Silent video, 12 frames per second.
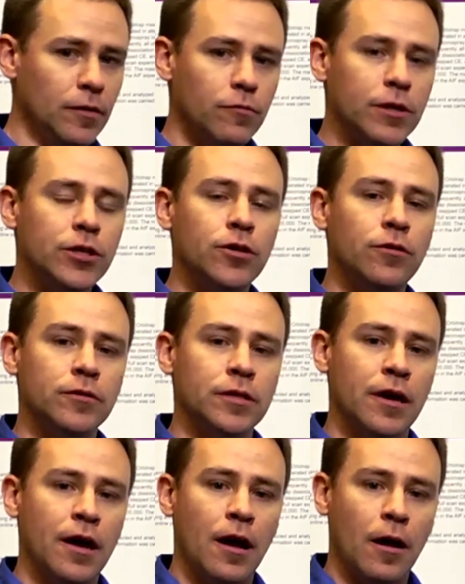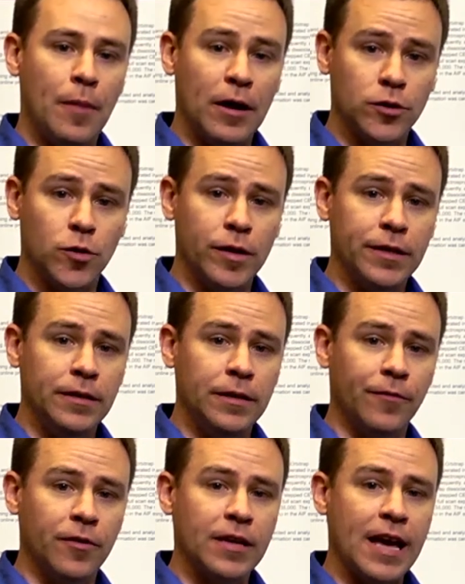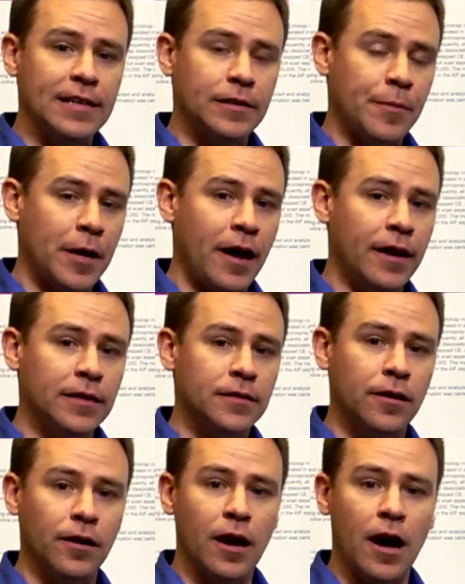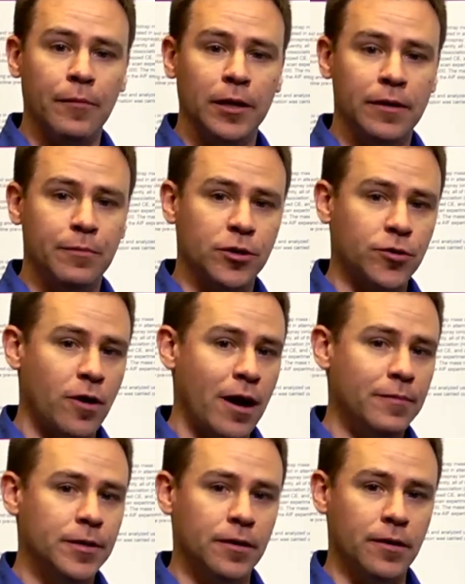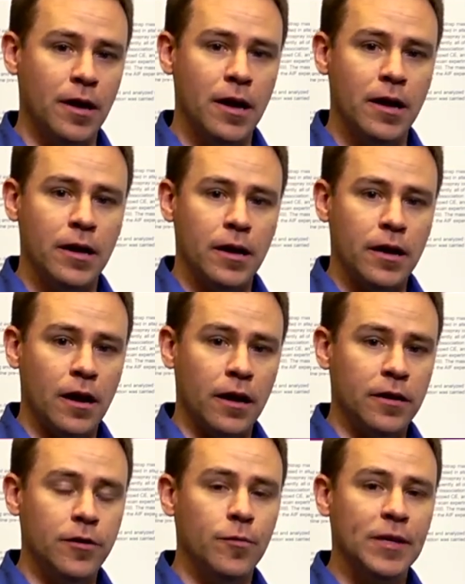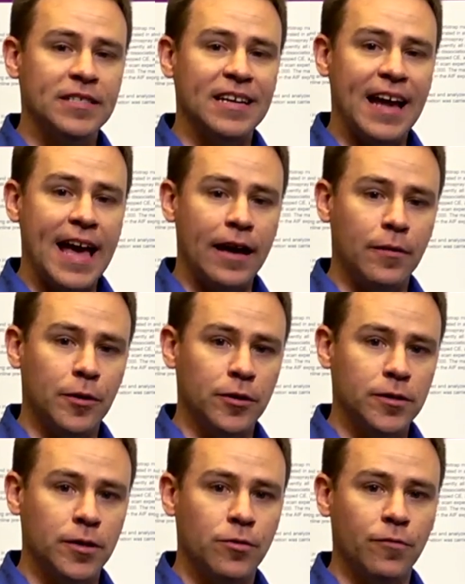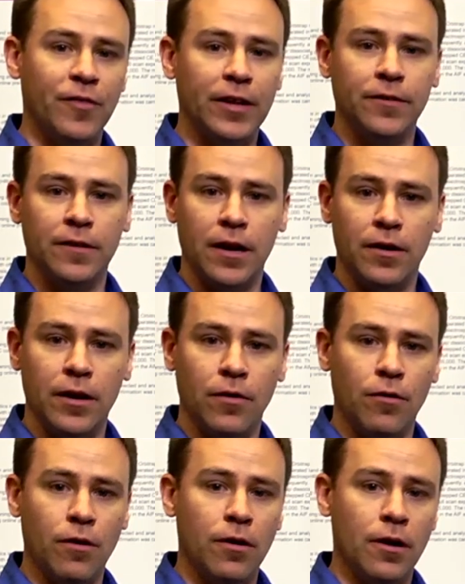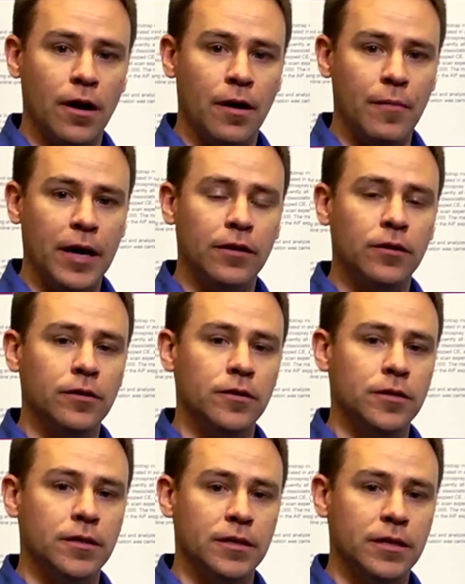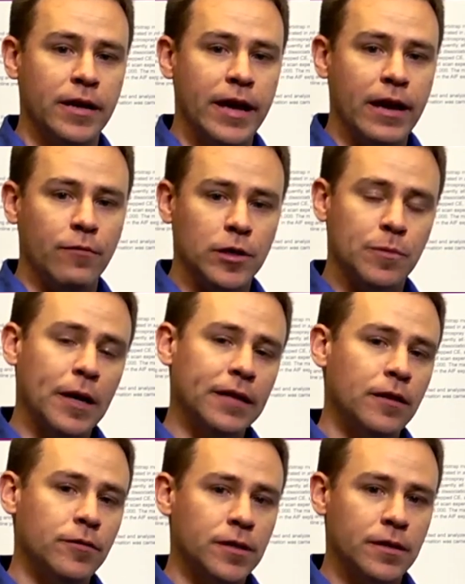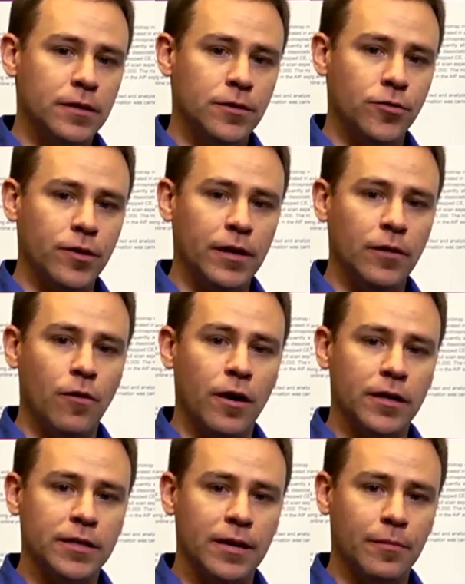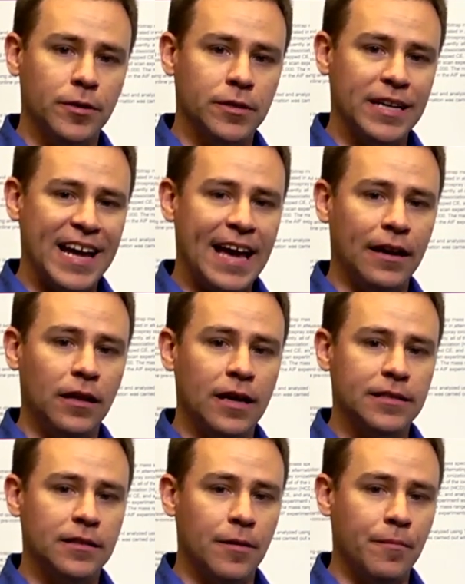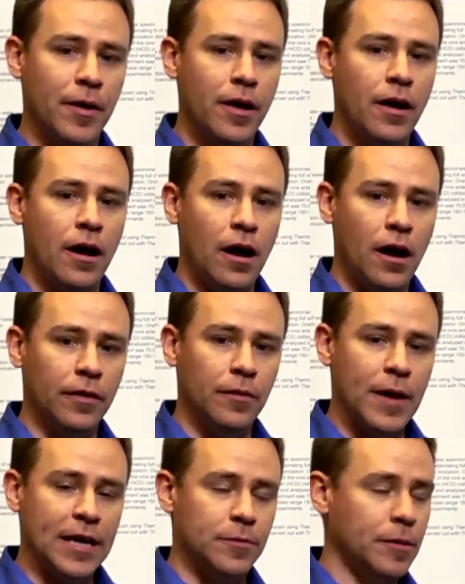We chose about 20 different antibiotics that are commonly prescribed to humans and animals through veterinary or medical uses, and we spiked those into drinking water samples and analyzed them on the mass